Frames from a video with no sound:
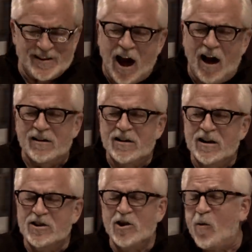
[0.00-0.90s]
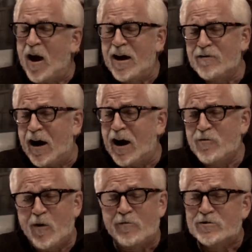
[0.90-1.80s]
yeah. No, I, I
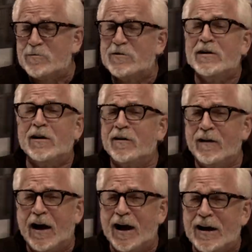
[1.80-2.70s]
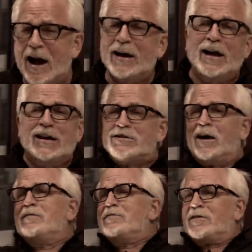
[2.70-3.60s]
wound up there. I kind of had
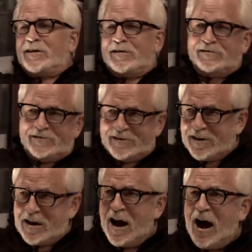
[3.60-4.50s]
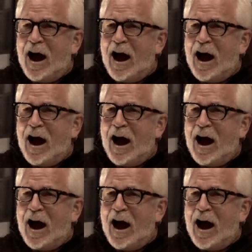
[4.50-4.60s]
done the. It happens.